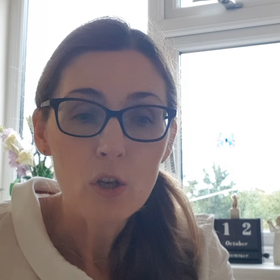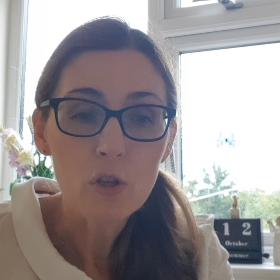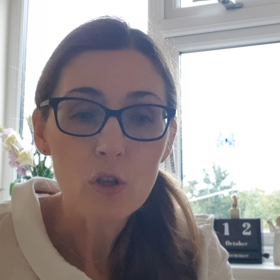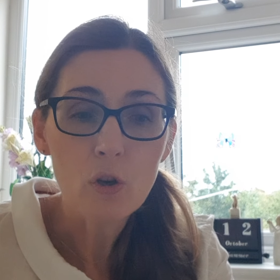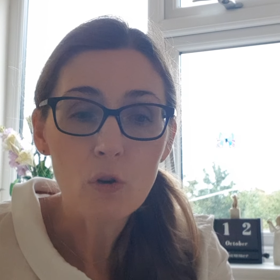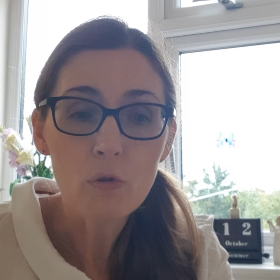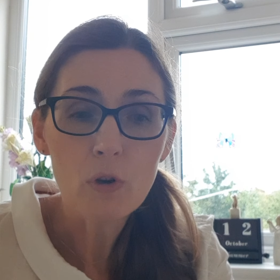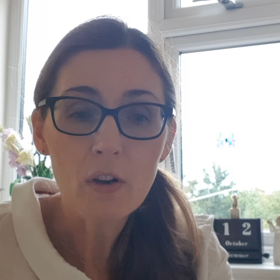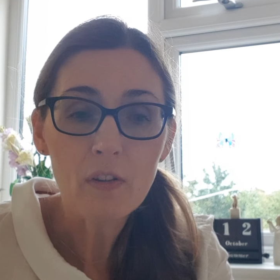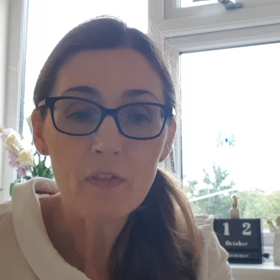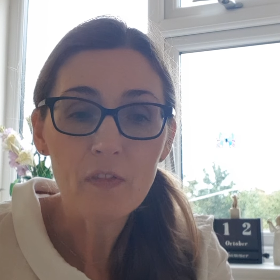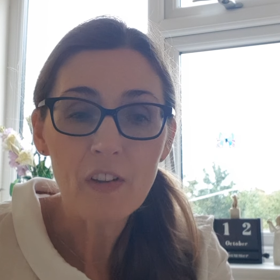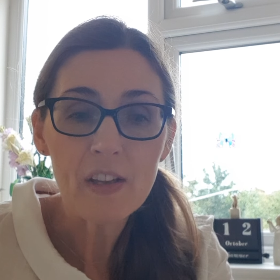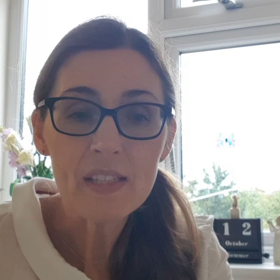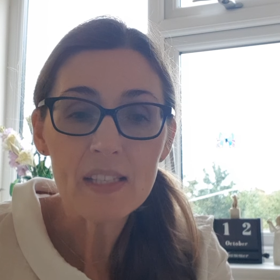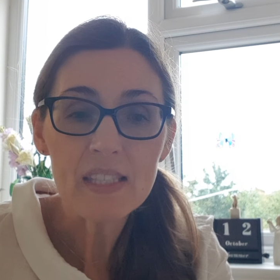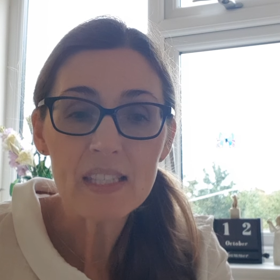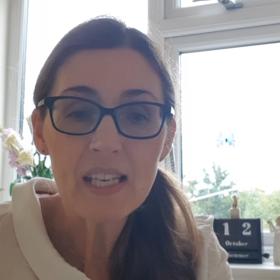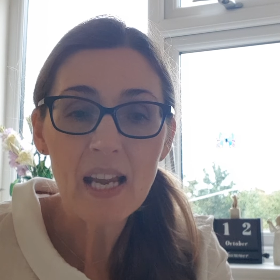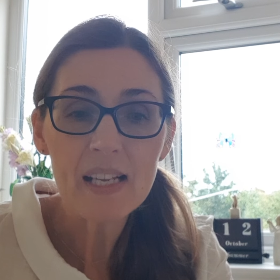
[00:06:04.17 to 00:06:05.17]

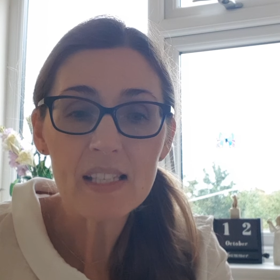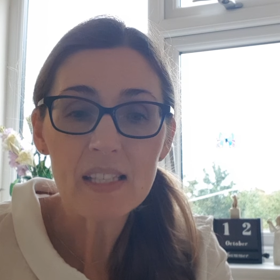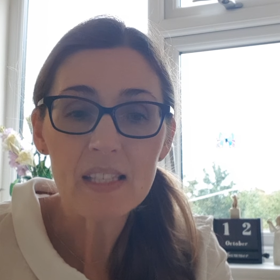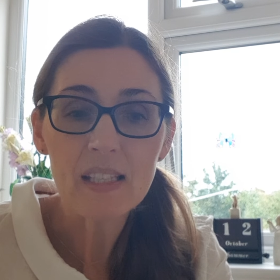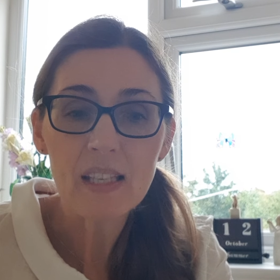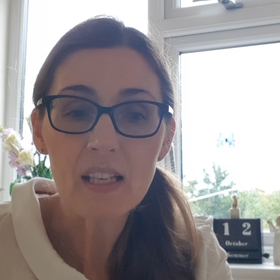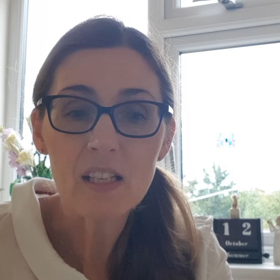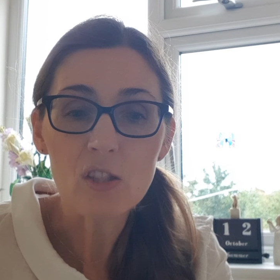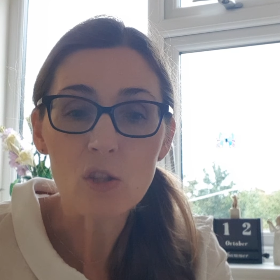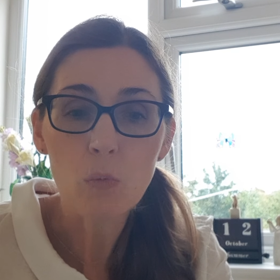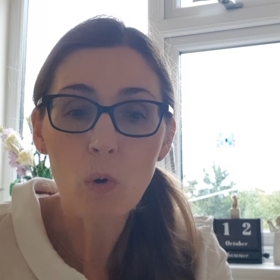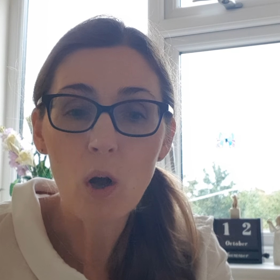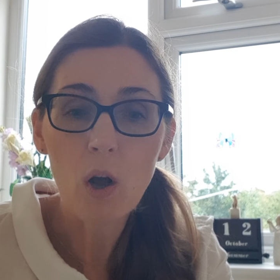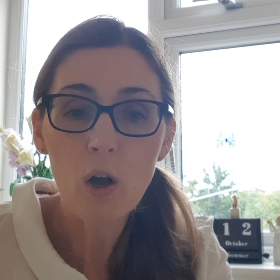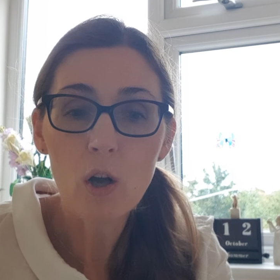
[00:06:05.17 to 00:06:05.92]
Eurofins test kits were